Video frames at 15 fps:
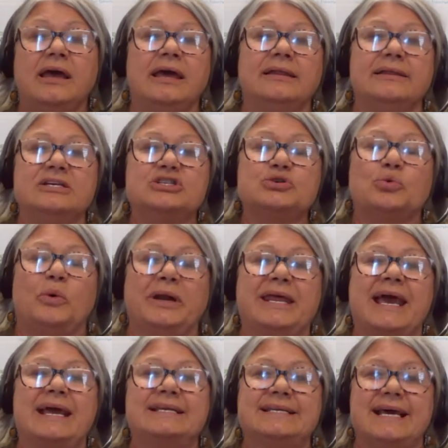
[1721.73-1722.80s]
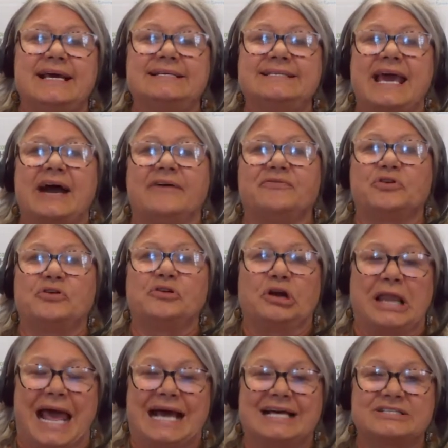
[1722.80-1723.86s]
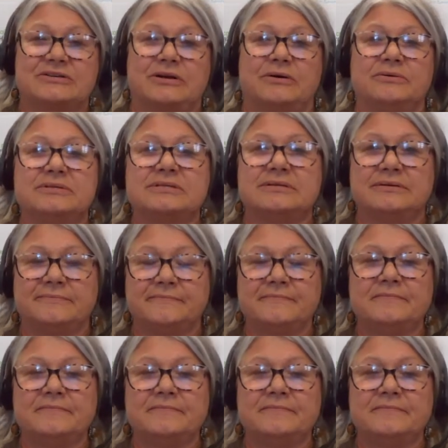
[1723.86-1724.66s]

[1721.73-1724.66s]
at least 28 days after their last dose.